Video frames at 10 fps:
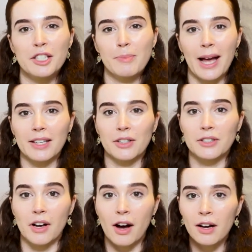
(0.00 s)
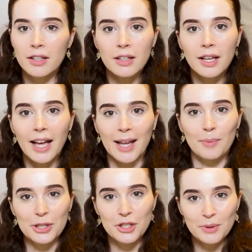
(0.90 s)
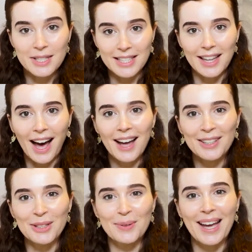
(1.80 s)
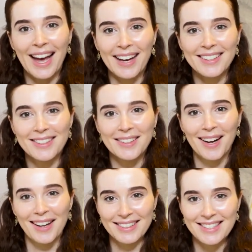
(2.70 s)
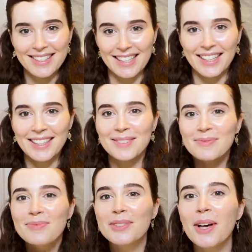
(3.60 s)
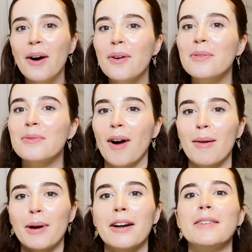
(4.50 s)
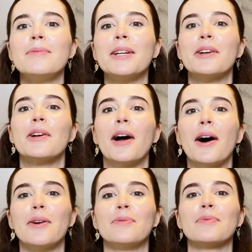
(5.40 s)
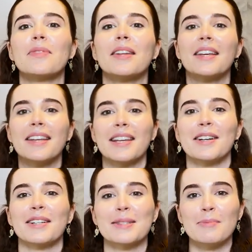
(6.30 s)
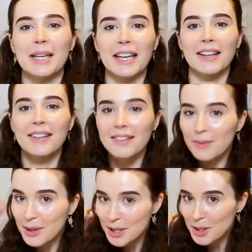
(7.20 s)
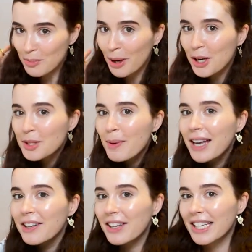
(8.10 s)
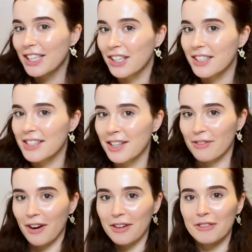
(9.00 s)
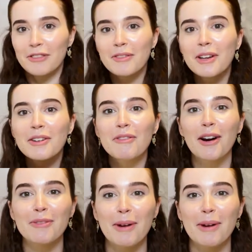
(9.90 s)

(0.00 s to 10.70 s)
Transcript: Spaniel dog. And once you see that, you can't unsee it. So Robert, here you go. Here is me with Springer Spaniel ears in front of